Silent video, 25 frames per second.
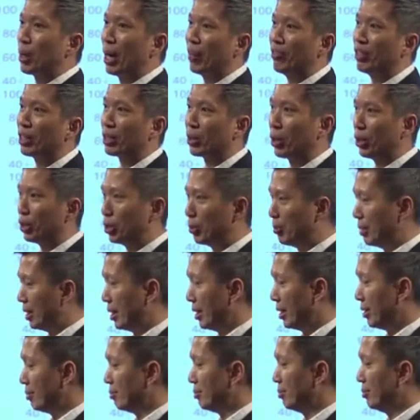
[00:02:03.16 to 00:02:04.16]
private
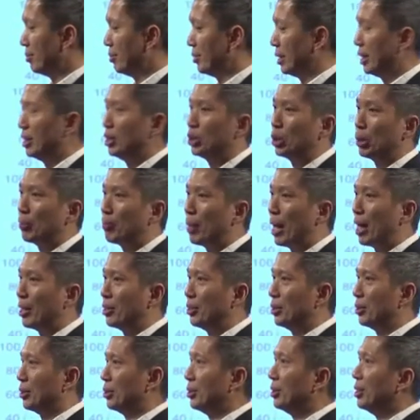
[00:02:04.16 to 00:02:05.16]
condominium in Toa
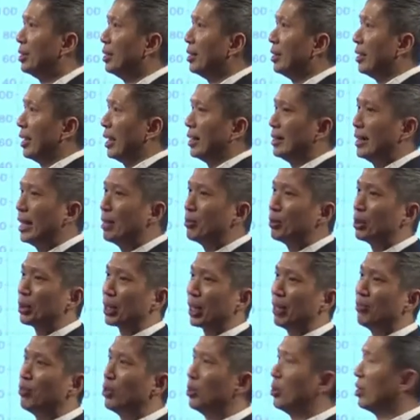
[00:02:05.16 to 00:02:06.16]
Payoh. And that will
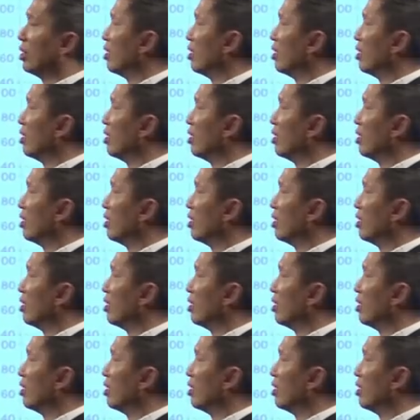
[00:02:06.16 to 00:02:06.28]
give you